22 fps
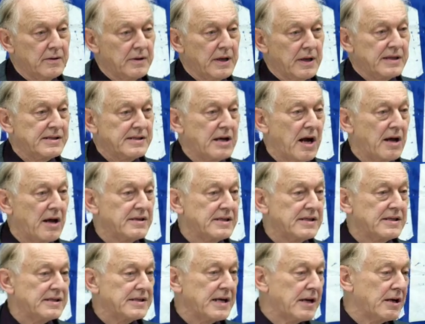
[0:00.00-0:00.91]
there's not
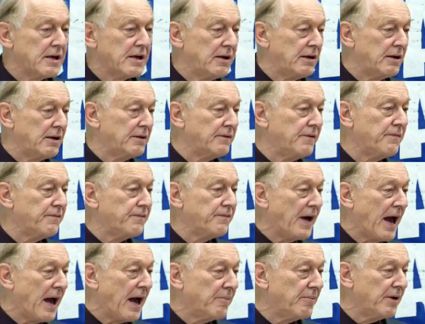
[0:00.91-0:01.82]
a single
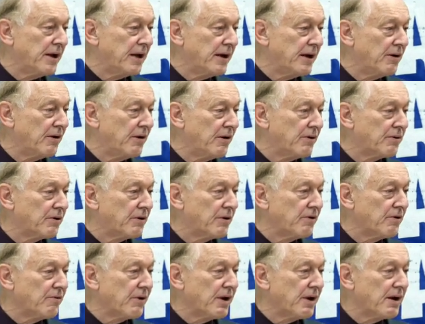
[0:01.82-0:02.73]
family in North
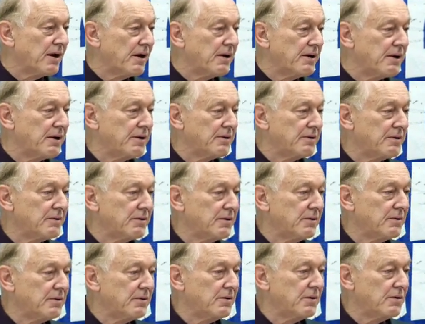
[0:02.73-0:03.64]
Korea
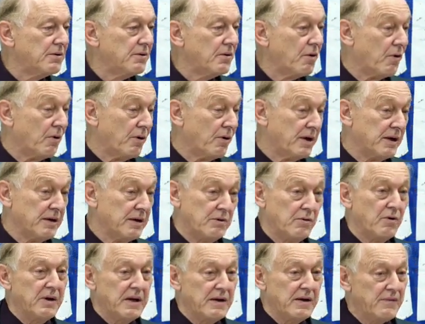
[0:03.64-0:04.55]

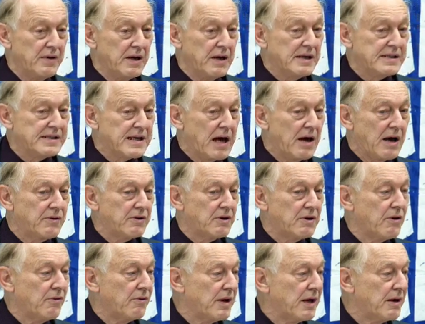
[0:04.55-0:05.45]
or even in
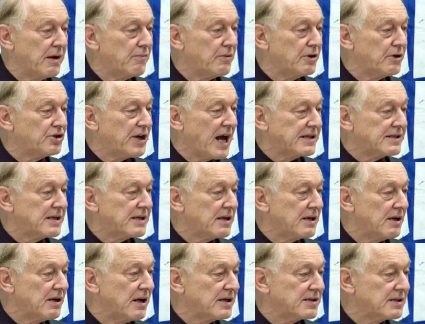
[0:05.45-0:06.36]
South Korea which
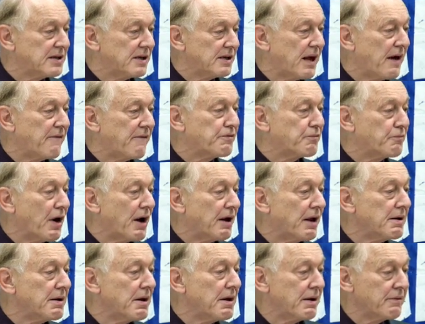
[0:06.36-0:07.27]
hasn't lost a loved
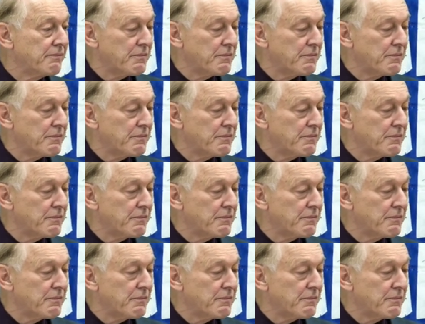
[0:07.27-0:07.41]
one